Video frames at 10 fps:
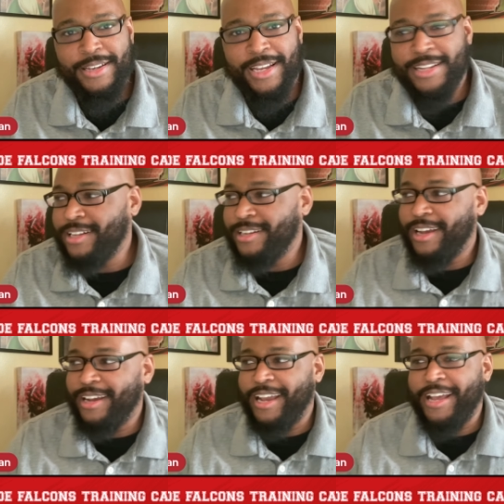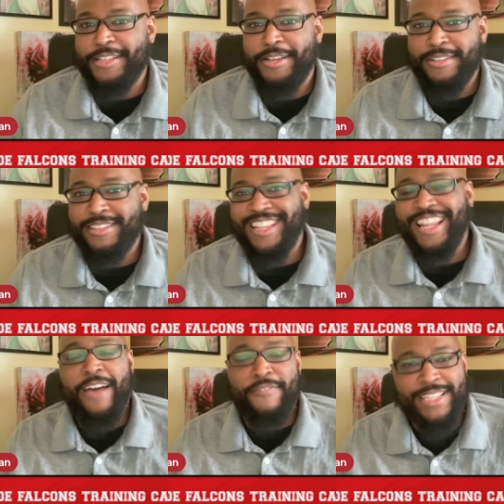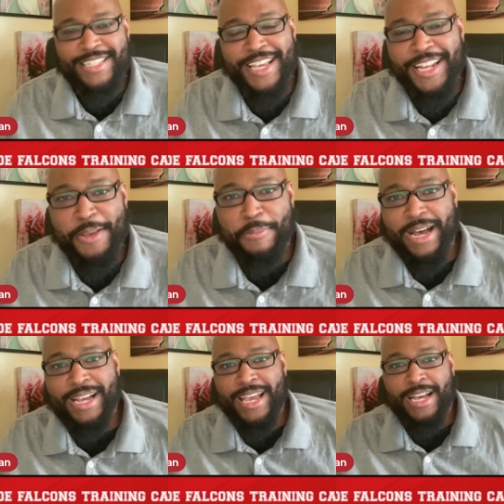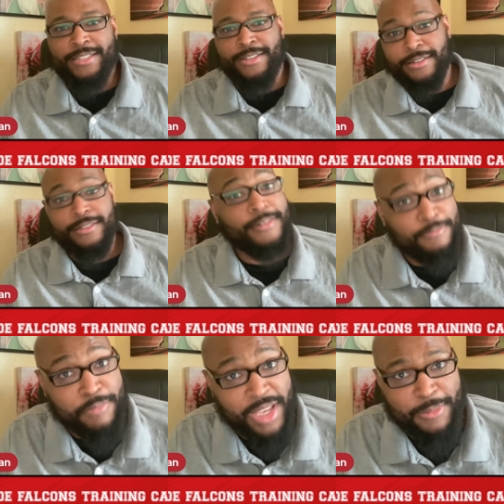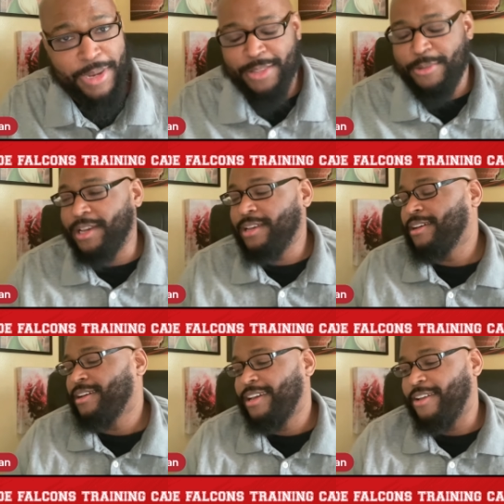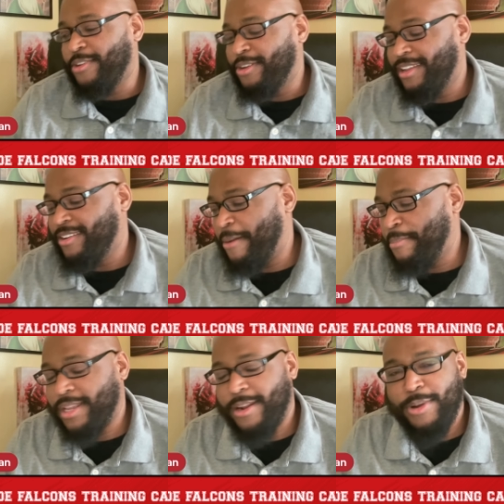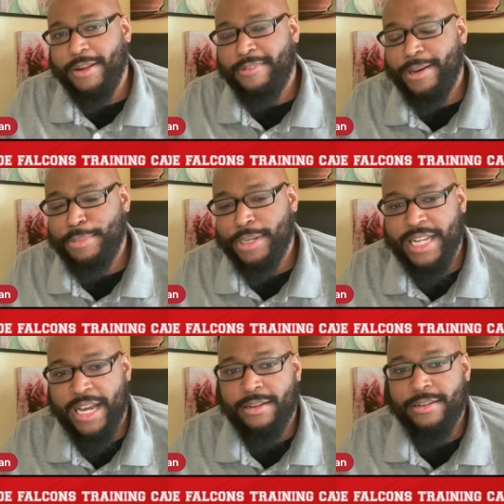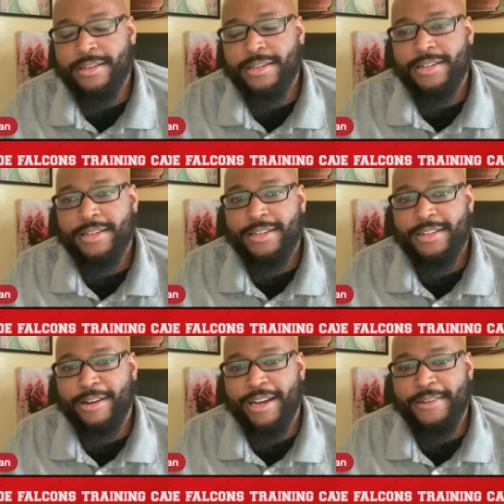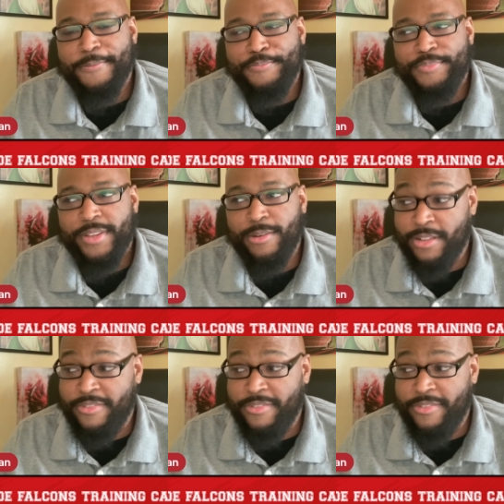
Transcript: And then I had to laugh at this idiot podcaster, me, by the way, if you're not picking up what I'm putting down. Right. Where